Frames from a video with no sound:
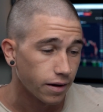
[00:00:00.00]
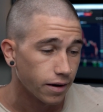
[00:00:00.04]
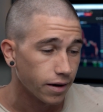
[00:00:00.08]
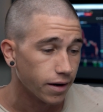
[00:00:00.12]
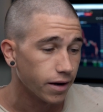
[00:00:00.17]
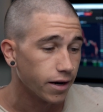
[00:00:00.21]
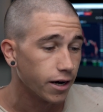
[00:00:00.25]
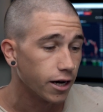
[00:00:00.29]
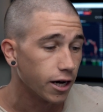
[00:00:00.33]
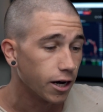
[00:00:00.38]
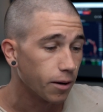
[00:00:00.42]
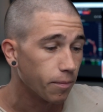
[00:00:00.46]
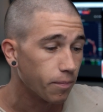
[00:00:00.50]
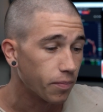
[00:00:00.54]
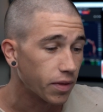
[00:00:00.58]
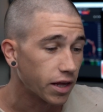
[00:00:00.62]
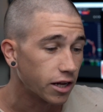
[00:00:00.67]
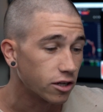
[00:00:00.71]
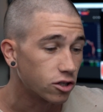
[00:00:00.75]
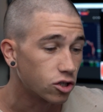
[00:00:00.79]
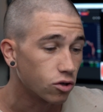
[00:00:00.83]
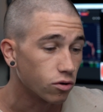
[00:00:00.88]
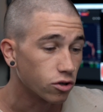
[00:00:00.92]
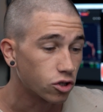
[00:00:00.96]

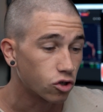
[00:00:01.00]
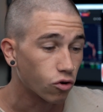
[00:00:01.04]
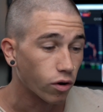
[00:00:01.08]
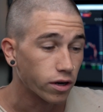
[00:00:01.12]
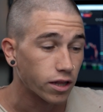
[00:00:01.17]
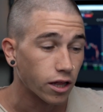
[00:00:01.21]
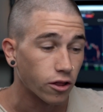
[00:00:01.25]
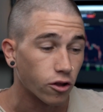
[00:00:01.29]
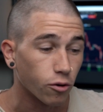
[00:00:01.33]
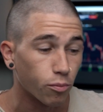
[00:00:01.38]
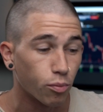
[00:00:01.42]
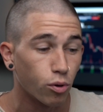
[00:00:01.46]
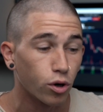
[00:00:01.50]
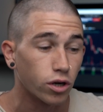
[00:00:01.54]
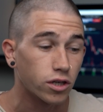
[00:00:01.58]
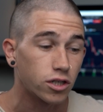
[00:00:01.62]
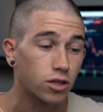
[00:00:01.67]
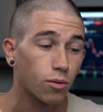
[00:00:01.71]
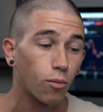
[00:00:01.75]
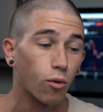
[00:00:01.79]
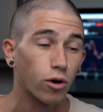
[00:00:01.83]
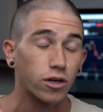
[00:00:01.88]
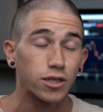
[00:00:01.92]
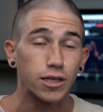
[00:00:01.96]
And so it's great that they're putting
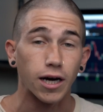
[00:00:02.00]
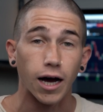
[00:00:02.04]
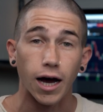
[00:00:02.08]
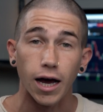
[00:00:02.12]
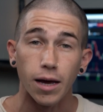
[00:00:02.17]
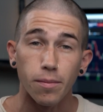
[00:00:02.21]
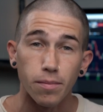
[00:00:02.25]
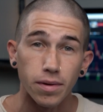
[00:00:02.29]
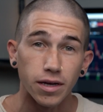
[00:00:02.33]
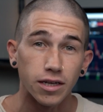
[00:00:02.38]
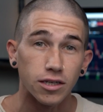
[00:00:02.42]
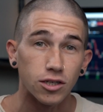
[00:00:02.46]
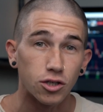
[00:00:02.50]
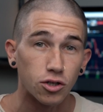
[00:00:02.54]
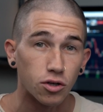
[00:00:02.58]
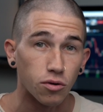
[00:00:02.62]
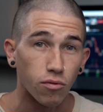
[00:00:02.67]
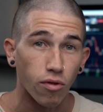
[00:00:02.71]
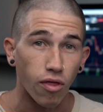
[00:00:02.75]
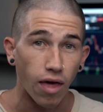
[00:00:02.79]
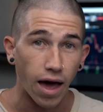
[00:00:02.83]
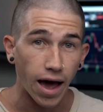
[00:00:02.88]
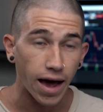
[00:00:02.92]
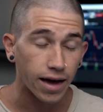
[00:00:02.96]
some more time
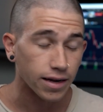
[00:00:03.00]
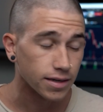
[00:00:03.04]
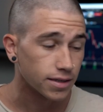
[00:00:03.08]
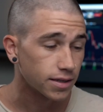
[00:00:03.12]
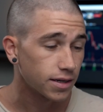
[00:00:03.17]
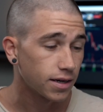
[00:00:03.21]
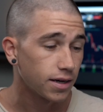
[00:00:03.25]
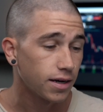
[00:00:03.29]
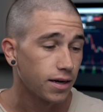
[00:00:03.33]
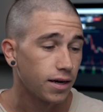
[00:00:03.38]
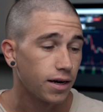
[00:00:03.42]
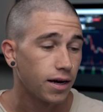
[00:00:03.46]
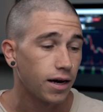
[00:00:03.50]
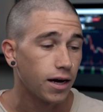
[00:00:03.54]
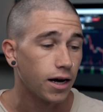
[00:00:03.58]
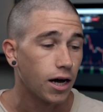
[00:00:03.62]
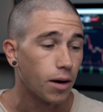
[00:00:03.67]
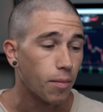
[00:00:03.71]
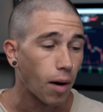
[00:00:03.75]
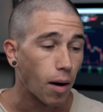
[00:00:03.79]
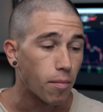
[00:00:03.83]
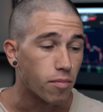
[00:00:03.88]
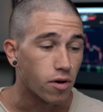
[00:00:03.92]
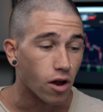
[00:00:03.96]
into that.
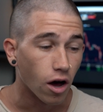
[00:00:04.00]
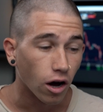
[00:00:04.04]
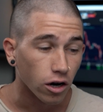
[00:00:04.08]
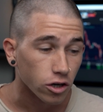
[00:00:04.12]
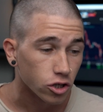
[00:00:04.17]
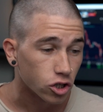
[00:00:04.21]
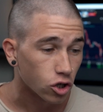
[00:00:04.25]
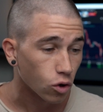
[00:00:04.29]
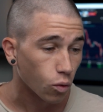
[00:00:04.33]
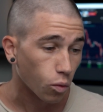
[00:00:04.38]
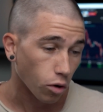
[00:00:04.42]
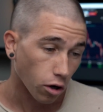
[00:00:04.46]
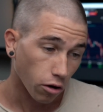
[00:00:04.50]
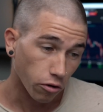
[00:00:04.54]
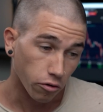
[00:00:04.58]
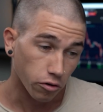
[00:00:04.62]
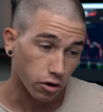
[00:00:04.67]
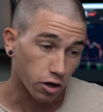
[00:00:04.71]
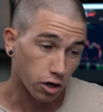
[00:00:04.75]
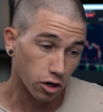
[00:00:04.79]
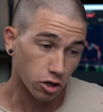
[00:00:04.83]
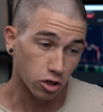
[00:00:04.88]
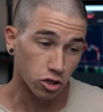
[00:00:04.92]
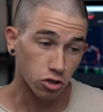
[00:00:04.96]
I'm not sure what all they're
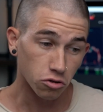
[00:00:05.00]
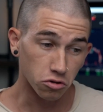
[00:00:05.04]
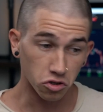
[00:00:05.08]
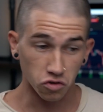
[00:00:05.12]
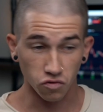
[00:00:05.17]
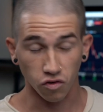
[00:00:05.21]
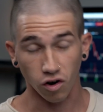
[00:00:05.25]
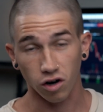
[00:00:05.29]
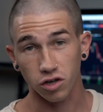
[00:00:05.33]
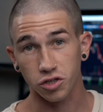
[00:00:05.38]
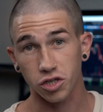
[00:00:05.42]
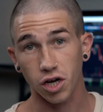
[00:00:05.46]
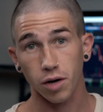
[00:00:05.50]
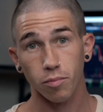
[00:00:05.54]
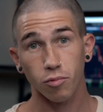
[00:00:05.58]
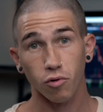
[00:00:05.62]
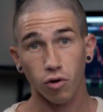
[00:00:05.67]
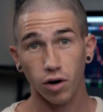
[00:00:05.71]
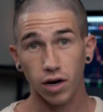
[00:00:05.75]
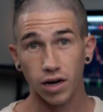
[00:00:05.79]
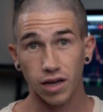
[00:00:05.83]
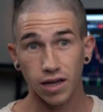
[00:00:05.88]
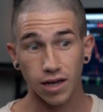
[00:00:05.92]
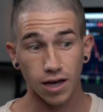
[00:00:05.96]
going to do as far as
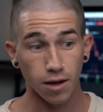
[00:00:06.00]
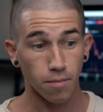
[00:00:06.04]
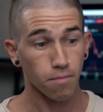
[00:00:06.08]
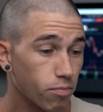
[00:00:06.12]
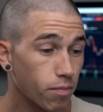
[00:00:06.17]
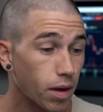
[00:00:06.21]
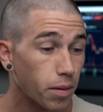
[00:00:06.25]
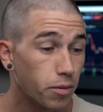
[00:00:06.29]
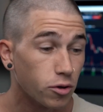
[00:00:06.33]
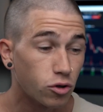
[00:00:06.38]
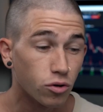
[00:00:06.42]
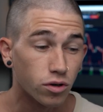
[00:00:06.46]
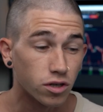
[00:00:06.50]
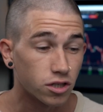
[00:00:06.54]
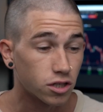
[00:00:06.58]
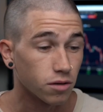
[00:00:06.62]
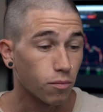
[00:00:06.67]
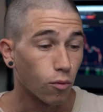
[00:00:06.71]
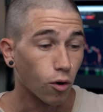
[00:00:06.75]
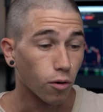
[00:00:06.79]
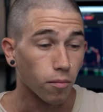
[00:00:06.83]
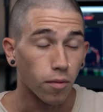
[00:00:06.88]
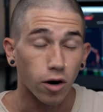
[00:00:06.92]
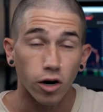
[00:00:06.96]
upgrading it. Maybe doing some
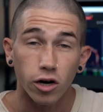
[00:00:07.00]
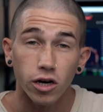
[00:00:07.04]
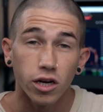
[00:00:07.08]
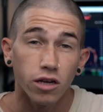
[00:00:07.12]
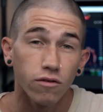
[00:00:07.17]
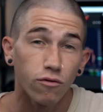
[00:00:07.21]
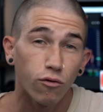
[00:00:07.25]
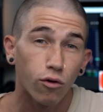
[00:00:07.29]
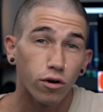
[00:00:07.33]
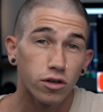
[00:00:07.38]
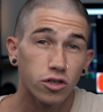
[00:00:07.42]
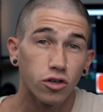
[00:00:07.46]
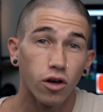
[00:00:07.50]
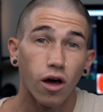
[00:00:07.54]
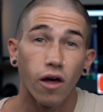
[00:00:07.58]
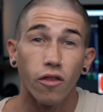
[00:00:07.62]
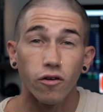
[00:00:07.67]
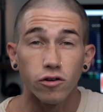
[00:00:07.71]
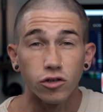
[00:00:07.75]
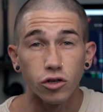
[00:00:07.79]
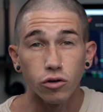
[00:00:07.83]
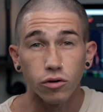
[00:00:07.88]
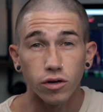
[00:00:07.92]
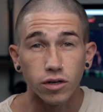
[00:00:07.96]
more marketing for it so
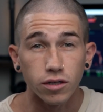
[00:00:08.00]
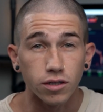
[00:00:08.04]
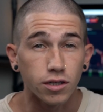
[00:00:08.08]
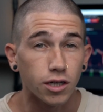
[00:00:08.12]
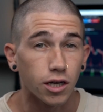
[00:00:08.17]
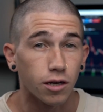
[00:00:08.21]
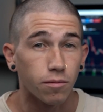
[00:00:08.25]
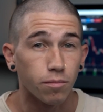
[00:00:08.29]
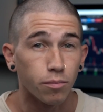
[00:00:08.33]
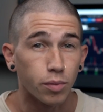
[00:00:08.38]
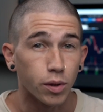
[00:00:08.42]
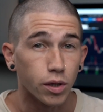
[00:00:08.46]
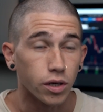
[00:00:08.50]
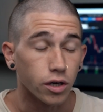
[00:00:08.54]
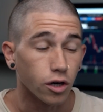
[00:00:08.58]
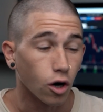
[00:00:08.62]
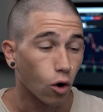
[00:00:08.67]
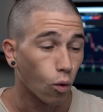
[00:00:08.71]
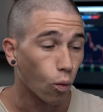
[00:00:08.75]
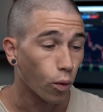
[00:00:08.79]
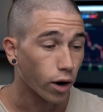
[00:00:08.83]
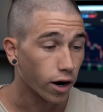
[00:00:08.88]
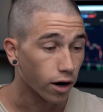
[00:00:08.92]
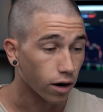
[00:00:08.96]
other tokens can be
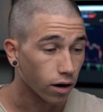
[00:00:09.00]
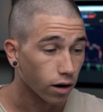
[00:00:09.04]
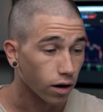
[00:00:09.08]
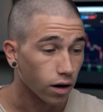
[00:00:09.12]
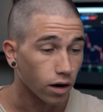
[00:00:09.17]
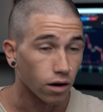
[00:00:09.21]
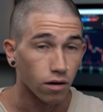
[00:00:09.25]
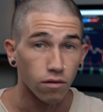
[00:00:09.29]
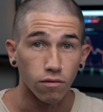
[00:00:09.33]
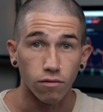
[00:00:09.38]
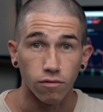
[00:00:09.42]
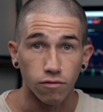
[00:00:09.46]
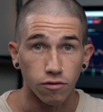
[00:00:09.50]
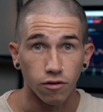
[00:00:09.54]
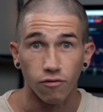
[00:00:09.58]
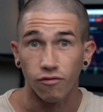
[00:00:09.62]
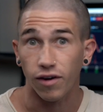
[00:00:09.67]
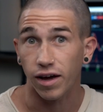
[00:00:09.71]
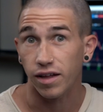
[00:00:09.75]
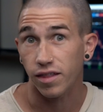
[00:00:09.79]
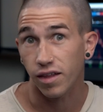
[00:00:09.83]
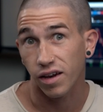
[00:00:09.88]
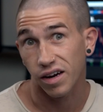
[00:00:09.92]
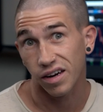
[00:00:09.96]
aware of the
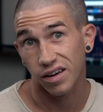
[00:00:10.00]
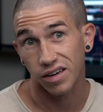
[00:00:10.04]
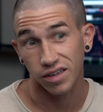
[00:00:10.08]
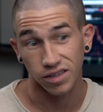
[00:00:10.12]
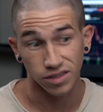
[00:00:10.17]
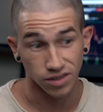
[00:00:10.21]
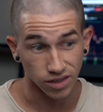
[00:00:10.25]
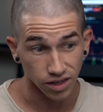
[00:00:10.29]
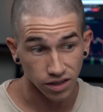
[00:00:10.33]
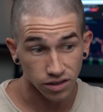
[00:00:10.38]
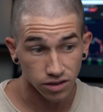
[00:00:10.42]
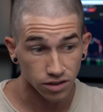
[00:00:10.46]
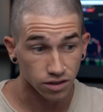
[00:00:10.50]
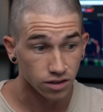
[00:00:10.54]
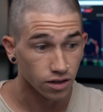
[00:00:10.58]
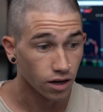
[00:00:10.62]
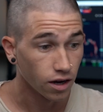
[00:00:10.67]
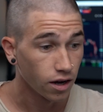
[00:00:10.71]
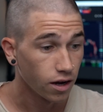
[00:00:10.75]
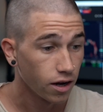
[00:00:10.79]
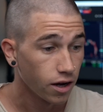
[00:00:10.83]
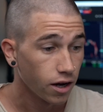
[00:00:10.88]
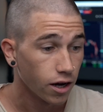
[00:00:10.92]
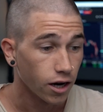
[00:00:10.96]
fact that it exists.
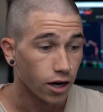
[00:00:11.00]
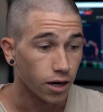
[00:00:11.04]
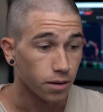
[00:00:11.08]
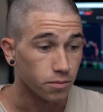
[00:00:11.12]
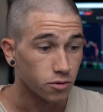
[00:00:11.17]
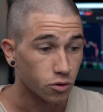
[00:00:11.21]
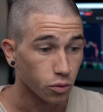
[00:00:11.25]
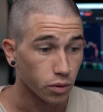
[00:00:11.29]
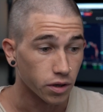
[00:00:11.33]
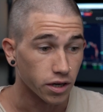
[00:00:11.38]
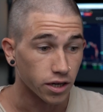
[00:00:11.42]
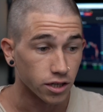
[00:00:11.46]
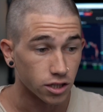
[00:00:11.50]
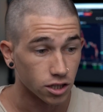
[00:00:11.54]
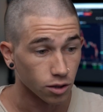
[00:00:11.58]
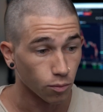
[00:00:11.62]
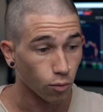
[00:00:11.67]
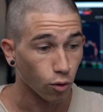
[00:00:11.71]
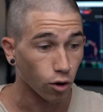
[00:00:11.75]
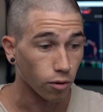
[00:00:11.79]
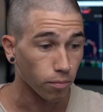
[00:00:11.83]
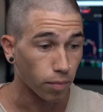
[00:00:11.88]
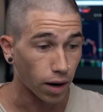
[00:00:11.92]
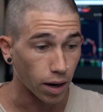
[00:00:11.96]
So we can get some
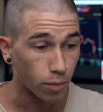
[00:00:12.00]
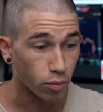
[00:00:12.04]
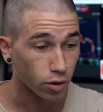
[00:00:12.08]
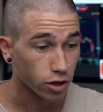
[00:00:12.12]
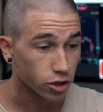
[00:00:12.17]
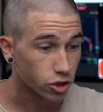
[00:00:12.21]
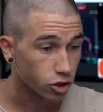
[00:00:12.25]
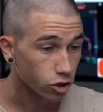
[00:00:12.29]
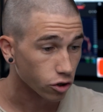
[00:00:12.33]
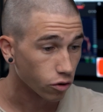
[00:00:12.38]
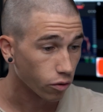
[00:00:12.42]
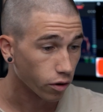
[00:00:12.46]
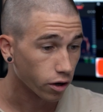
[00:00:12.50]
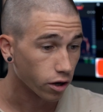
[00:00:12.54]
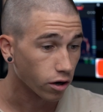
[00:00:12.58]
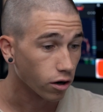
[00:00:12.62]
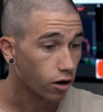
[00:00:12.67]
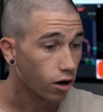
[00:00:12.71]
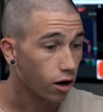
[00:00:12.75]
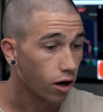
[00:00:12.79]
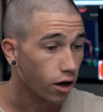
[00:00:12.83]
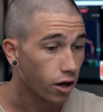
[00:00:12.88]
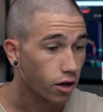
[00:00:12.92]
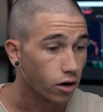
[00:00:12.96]
more buy pressure going
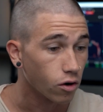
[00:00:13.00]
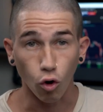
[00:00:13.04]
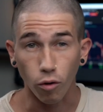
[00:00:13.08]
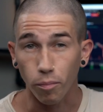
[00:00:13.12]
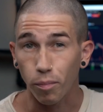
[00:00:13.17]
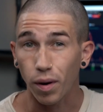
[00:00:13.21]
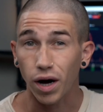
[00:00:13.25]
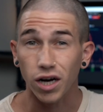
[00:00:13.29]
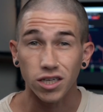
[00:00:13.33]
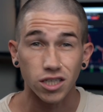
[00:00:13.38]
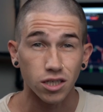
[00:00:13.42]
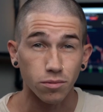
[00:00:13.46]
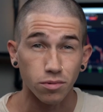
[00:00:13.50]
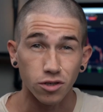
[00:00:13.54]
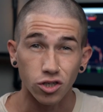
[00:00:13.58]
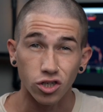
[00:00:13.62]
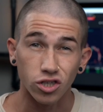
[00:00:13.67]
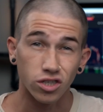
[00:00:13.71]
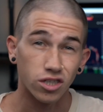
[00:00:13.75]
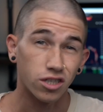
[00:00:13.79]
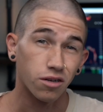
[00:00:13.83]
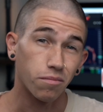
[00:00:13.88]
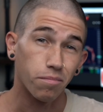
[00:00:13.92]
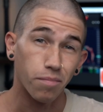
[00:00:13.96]
on, or possibly
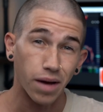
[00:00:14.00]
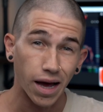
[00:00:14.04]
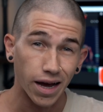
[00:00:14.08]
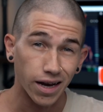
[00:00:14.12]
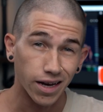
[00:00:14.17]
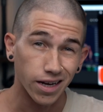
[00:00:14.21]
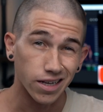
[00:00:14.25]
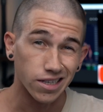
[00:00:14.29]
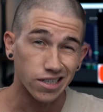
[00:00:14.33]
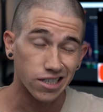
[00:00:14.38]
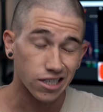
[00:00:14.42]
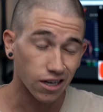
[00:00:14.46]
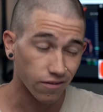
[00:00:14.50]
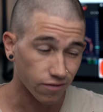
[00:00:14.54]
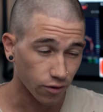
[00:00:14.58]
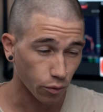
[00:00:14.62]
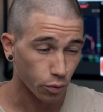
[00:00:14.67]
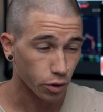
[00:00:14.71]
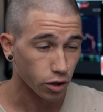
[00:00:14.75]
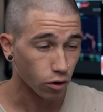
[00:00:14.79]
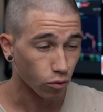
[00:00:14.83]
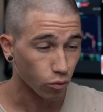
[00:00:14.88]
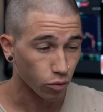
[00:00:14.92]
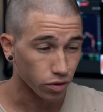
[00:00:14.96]
just some back end stuff that
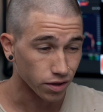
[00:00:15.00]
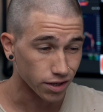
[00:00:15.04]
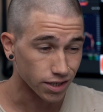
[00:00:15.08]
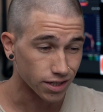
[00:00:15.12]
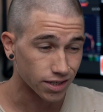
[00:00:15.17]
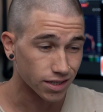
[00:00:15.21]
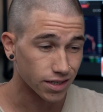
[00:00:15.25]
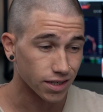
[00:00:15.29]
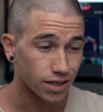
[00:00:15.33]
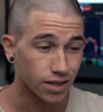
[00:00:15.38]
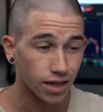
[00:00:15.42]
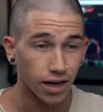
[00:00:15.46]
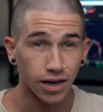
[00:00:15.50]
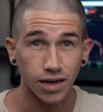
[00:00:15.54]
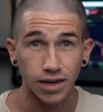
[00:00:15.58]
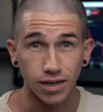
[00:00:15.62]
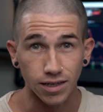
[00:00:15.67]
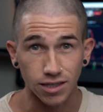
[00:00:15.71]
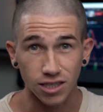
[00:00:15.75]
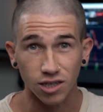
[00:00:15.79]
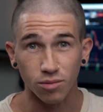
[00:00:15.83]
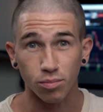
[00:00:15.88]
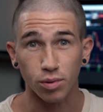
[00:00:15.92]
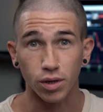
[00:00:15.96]
we don't really see that
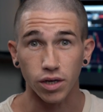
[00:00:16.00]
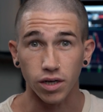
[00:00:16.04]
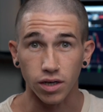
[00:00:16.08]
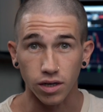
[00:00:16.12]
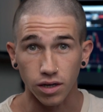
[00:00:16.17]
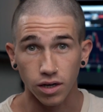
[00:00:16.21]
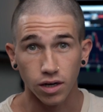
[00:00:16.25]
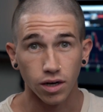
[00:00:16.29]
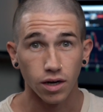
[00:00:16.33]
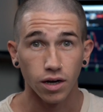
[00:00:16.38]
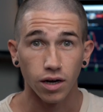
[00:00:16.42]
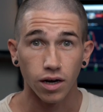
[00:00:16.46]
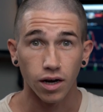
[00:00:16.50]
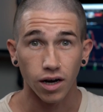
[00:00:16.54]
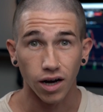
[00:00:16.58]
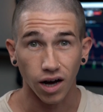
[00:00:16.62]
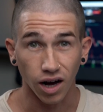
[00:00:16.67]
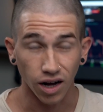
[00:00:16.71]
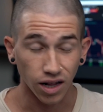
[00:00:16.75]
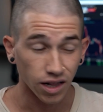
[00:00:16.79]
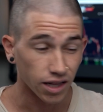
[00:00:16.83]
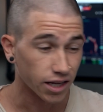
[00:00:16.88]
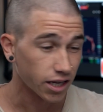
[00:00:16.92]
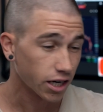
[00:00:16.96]
needs to be
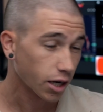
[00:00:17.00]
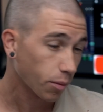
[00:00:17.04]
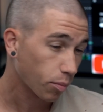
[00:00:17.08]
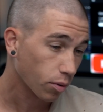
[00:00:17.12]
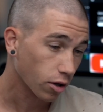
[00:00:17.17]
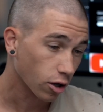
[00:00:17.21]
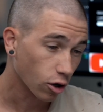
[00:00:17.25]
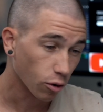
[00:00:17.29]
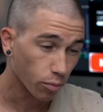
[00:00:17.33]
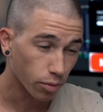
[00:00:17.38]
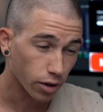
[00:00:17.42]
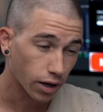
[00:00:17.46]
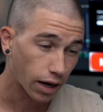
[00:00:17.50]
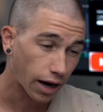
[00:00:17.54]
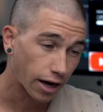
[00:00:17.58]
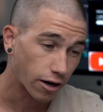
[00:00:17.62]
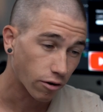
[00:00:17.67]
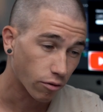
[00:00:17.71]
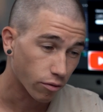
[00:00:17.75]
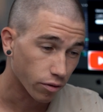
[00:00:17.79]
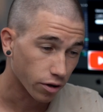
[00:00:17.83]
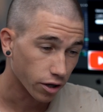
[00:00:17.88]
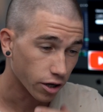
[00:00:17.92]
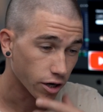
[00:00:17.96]
cleaned up a little bit. I
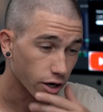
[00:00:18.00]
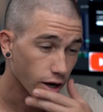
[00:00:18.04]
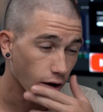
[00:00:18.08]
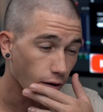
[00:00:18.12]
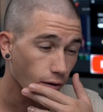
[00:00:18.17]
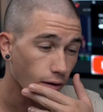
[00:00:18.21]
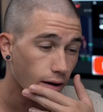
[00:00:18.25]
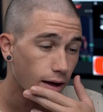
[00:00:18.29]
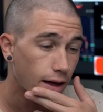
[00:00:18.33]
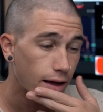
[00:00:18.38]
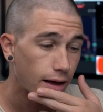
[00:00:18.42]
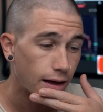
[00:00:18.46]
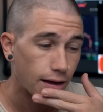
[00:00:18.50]
don't really know.